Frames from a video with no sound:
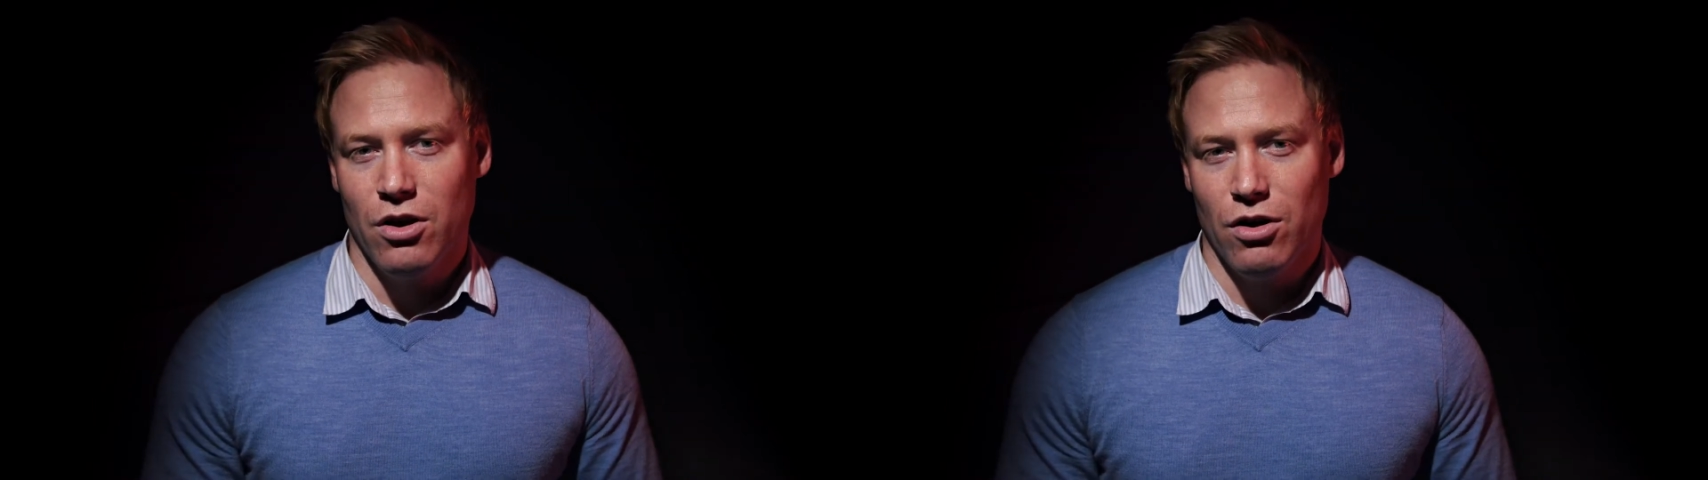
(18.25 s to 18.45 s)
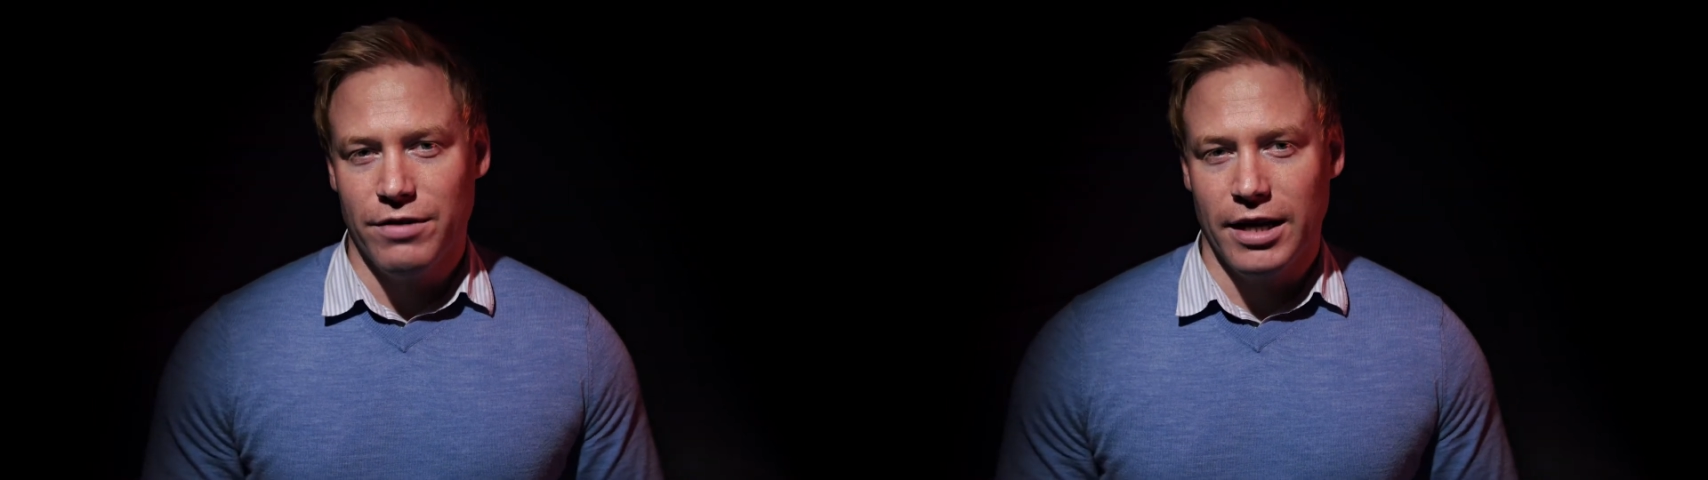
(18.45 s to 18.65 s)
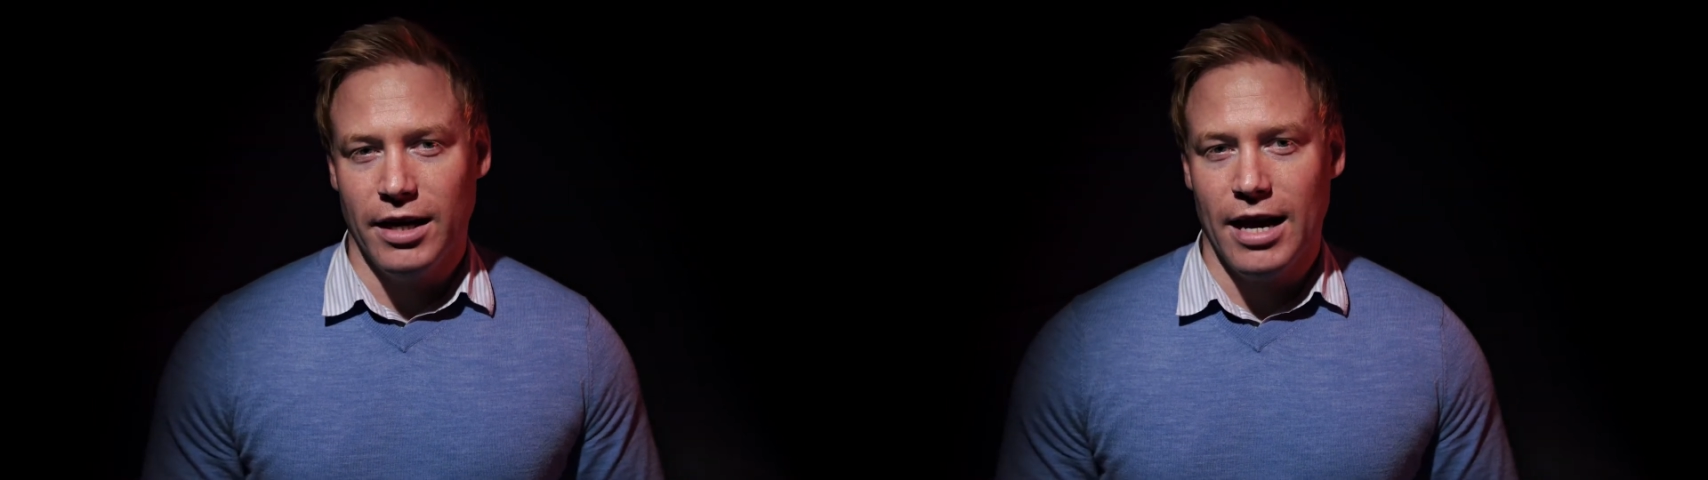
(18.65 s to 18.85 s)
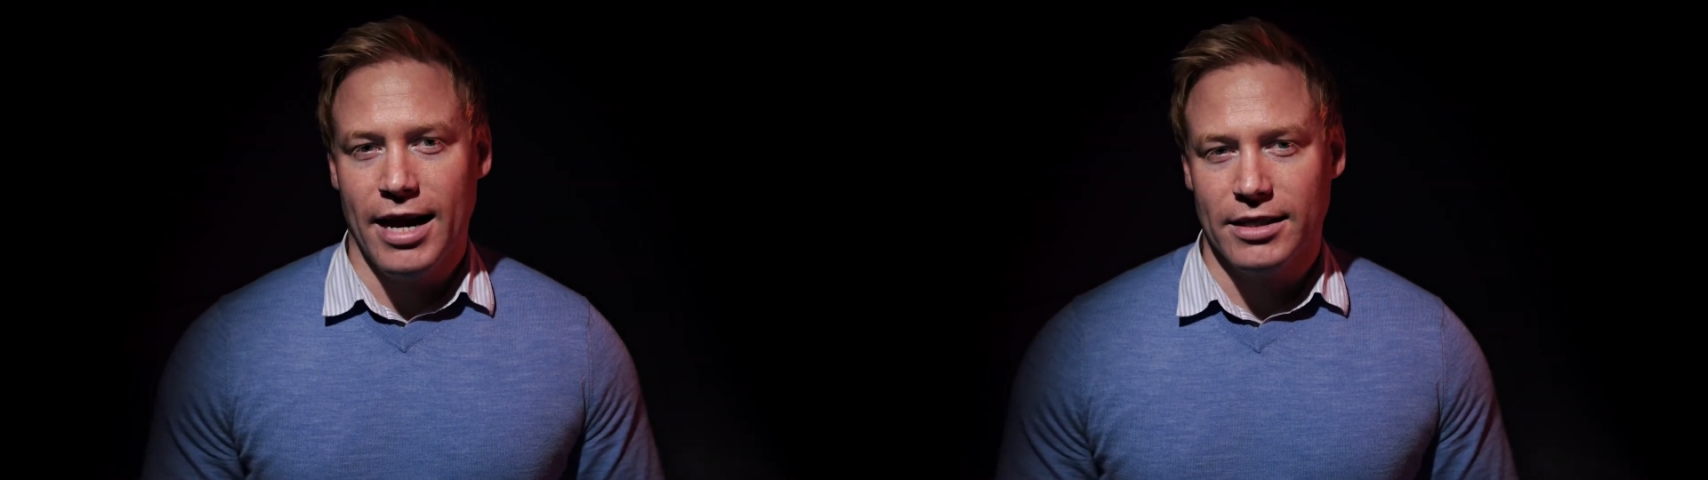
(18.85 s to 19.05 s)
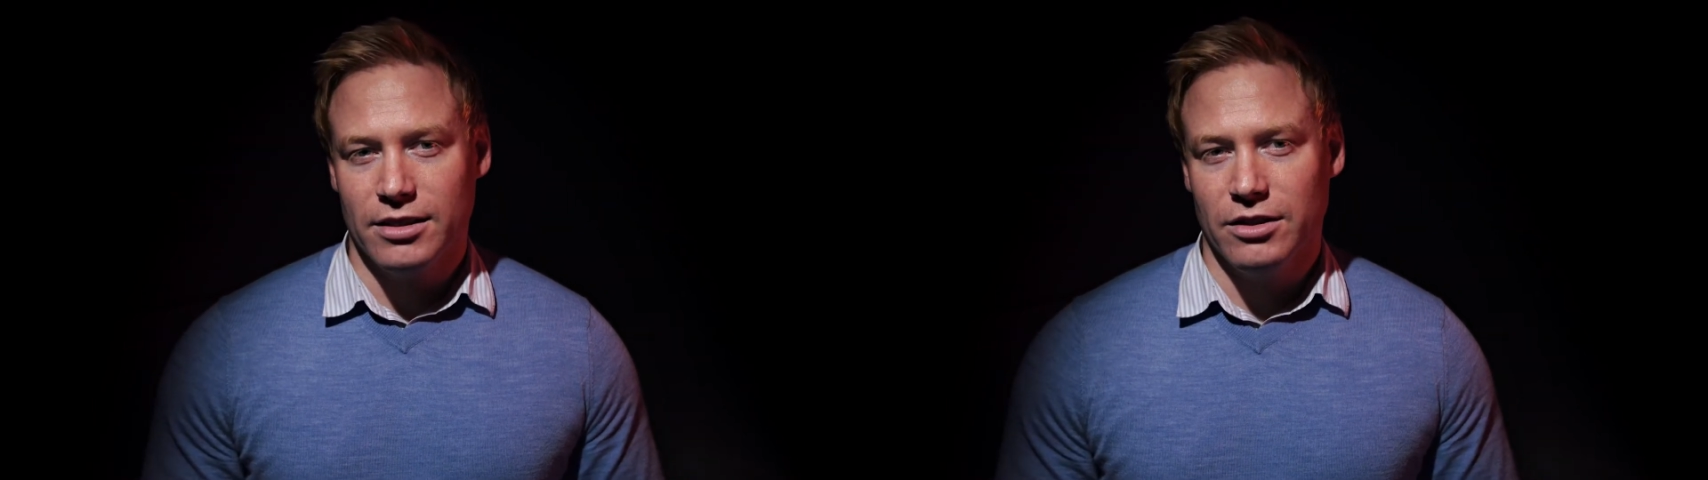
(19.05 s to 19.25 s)
of any
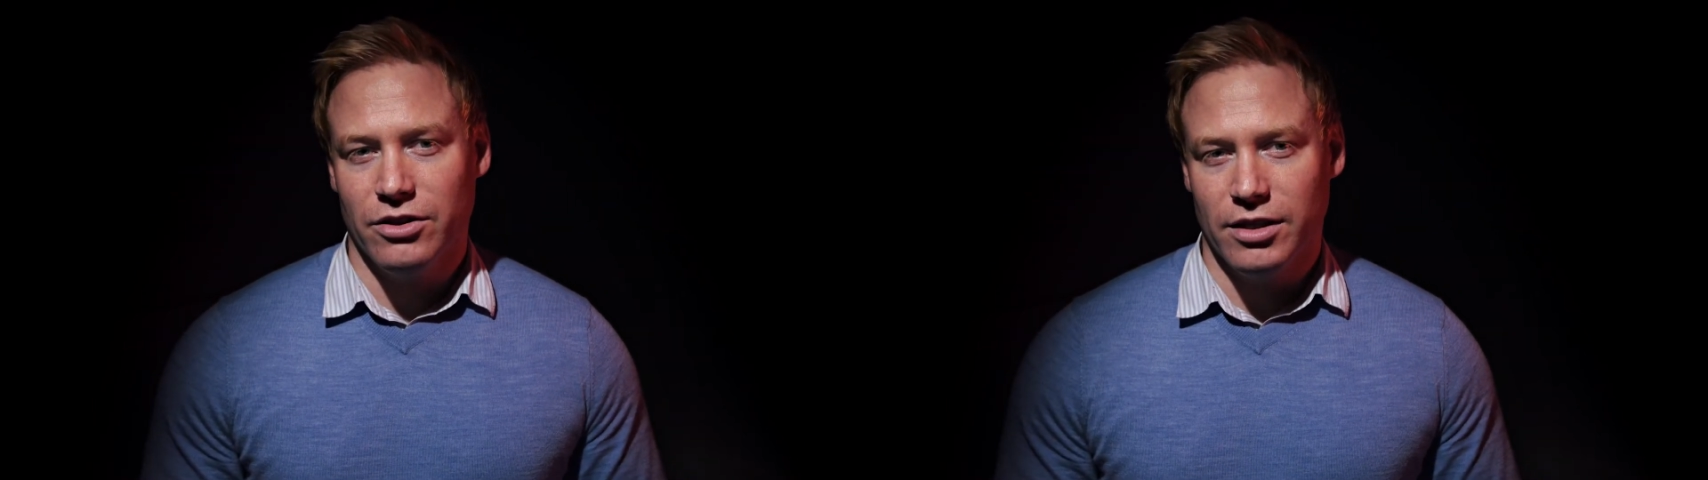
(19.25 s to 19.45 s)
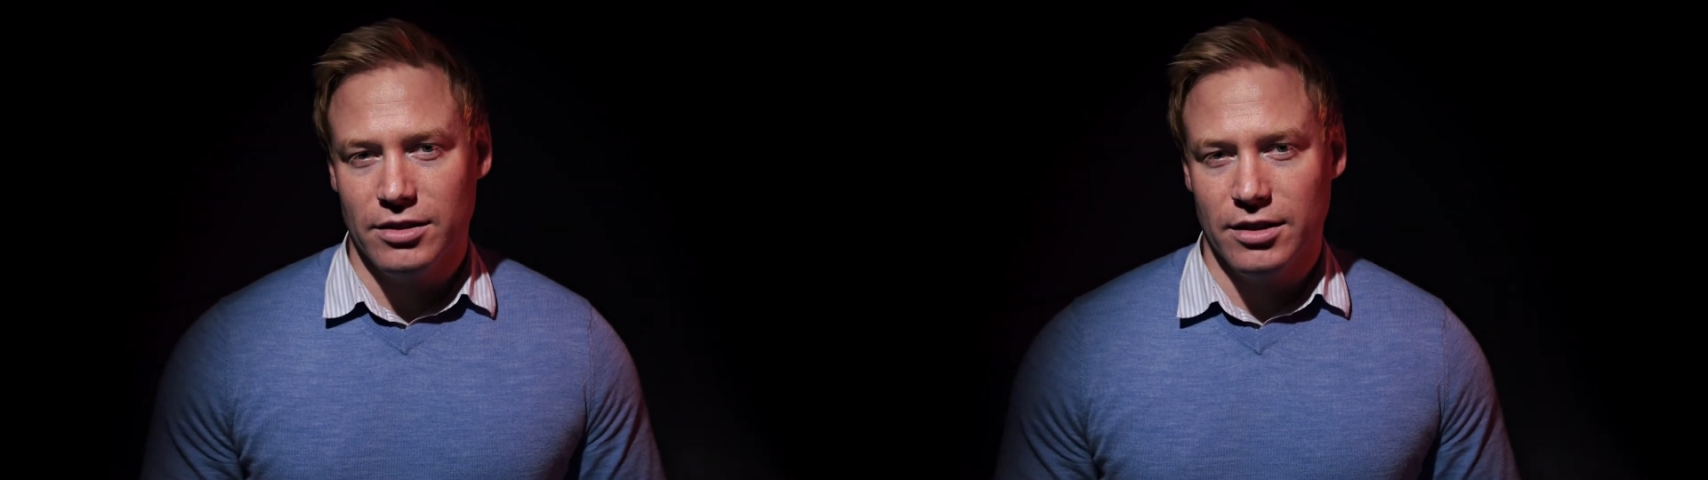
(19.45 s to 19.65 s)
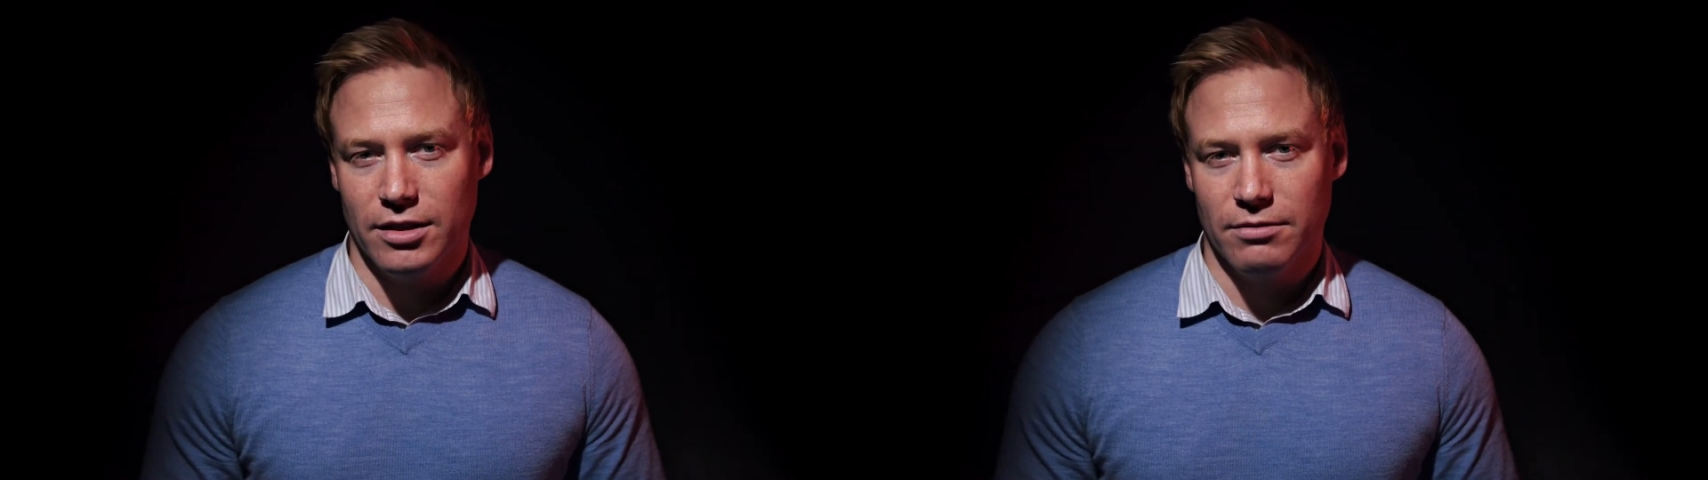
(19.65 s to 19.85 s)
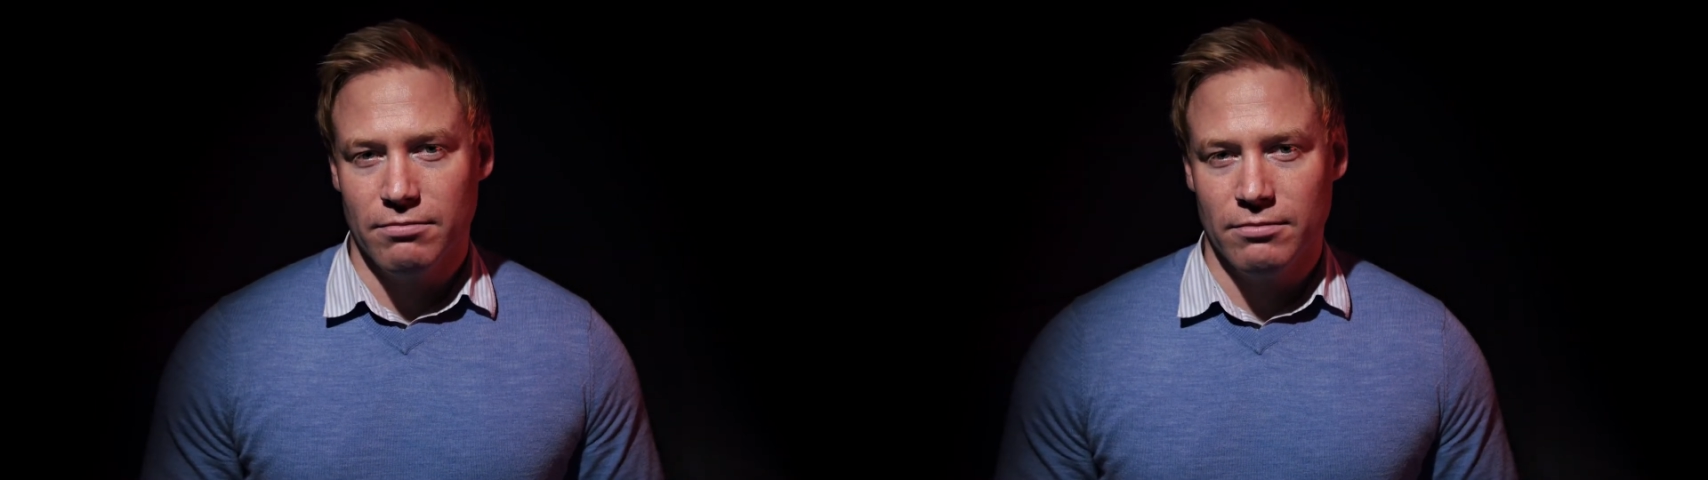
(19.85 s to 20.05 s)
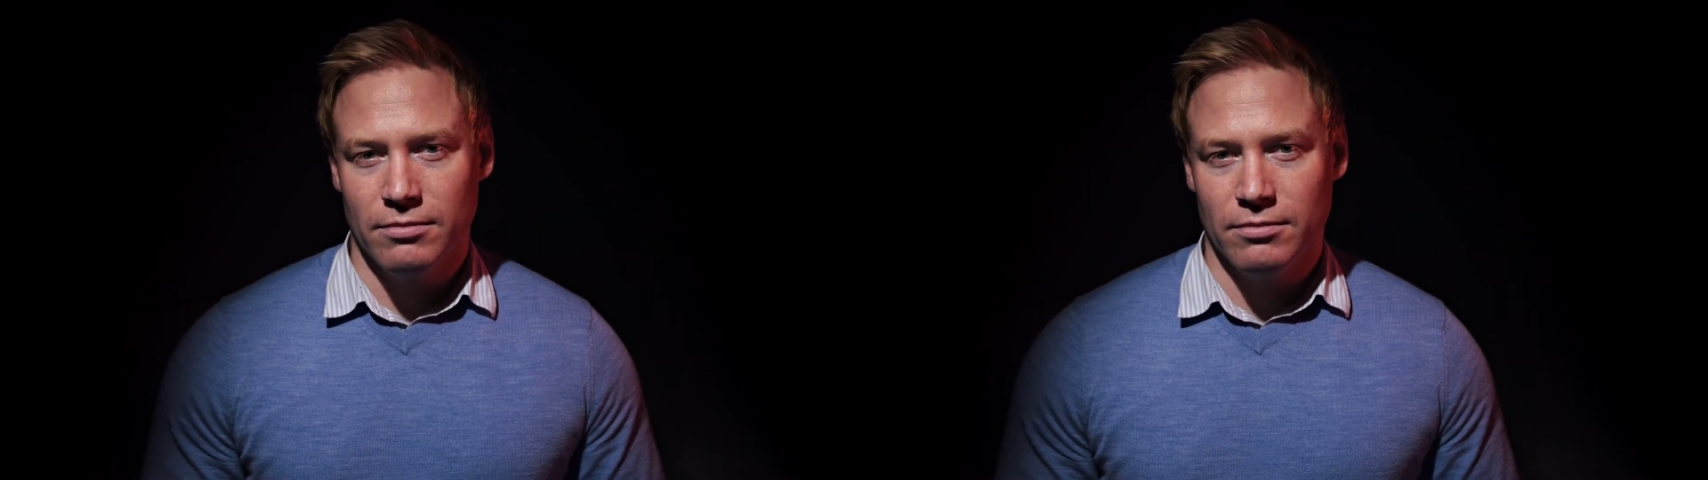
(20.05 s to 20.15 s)
accident or incident.